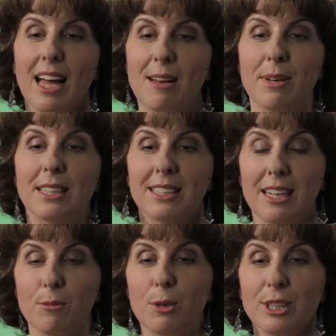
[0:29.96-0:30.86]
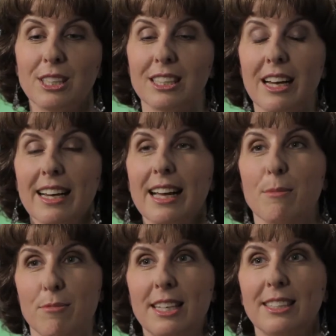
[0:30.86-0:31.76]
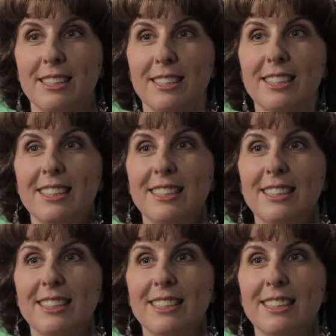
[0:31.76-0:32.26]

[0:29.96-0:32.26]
and my son wanted to go and get the present.